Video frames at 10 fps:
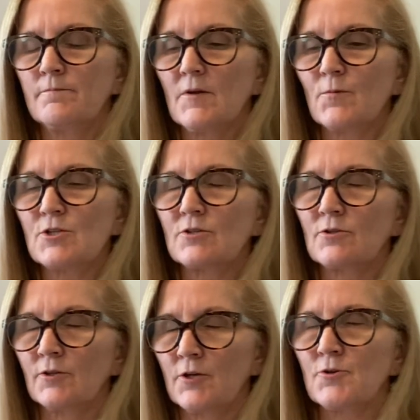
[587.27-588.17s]
which is
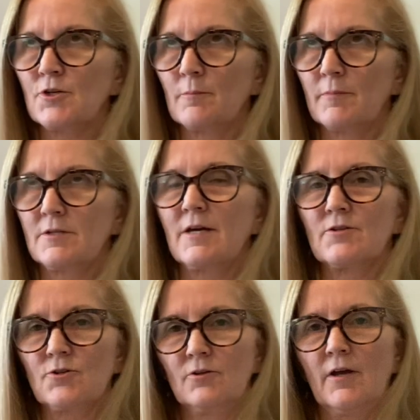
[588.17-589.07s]
leadership
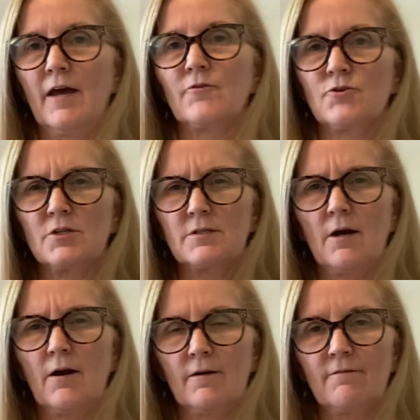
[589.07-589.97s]
potential energies,
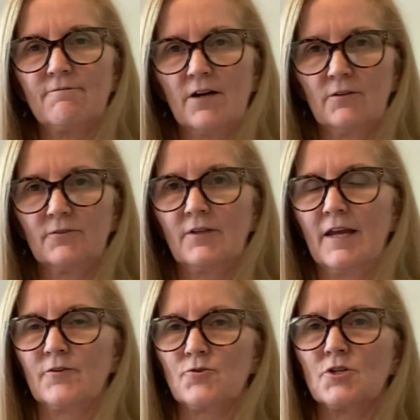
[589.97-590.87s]
heartfelt
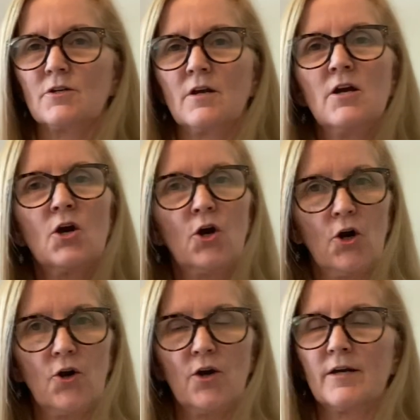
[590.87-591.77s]
energy,
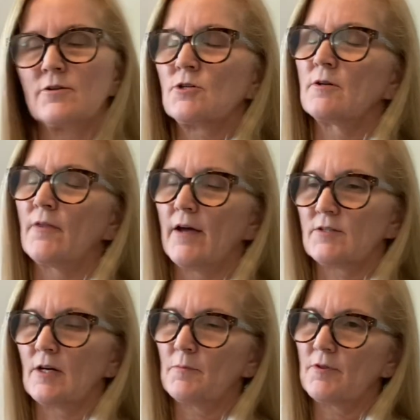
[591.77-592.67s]
courage, that
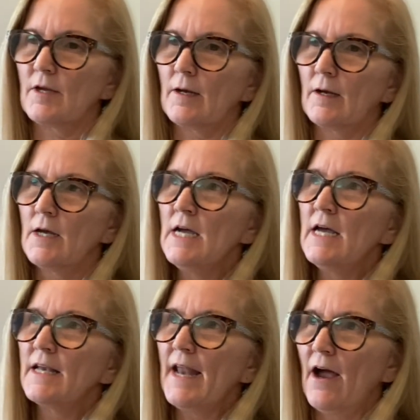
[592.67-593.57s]
type thing.
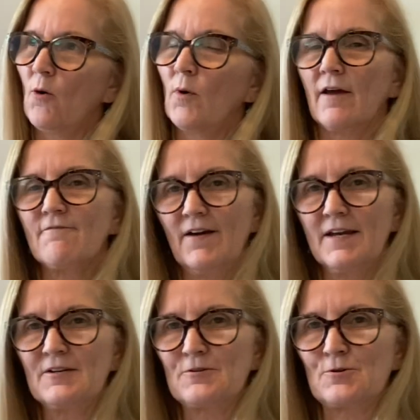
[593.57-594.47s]
Now, what I
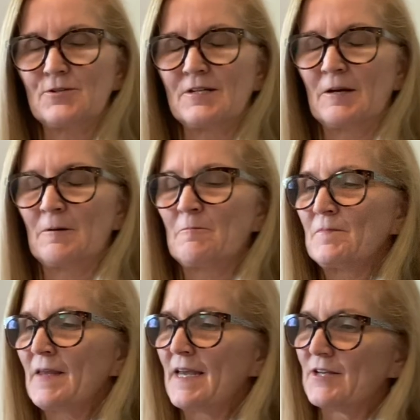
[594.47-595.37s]
find interesting
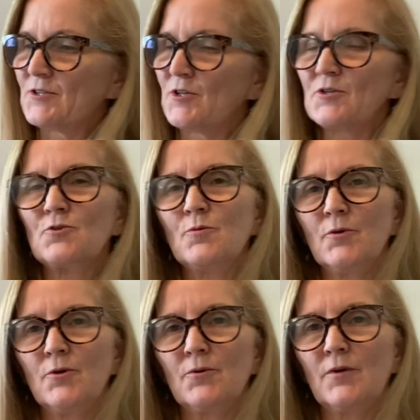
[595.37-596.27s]
is this new
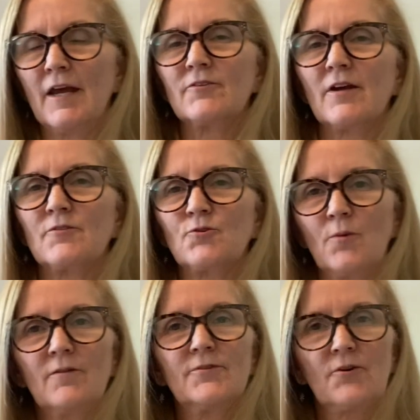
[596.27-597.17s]
moon is at
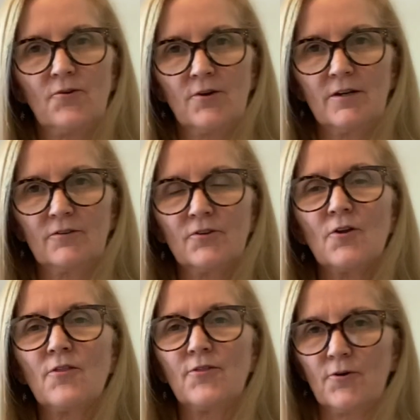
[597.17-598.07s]
12 degrees,
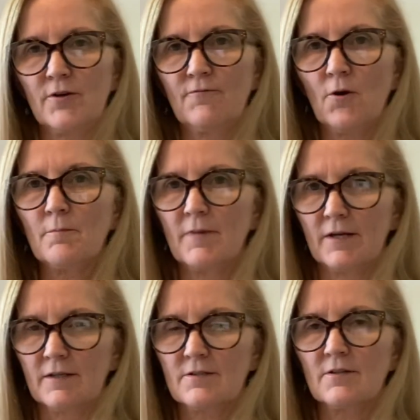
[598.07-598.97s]
34
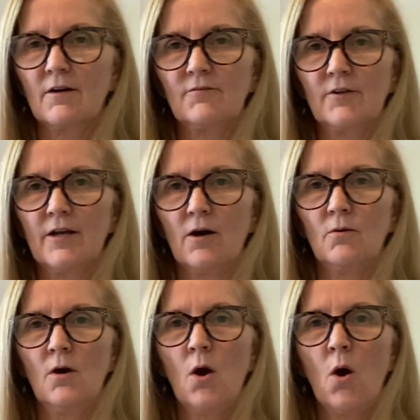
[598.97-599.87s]
minutes of Leo.
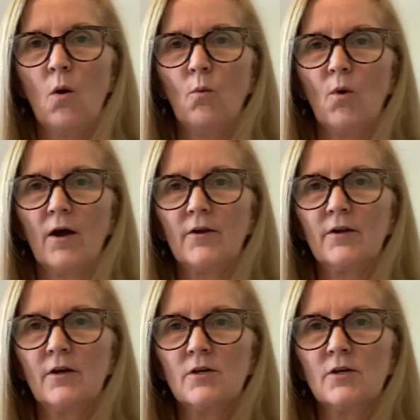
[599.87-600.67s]
1,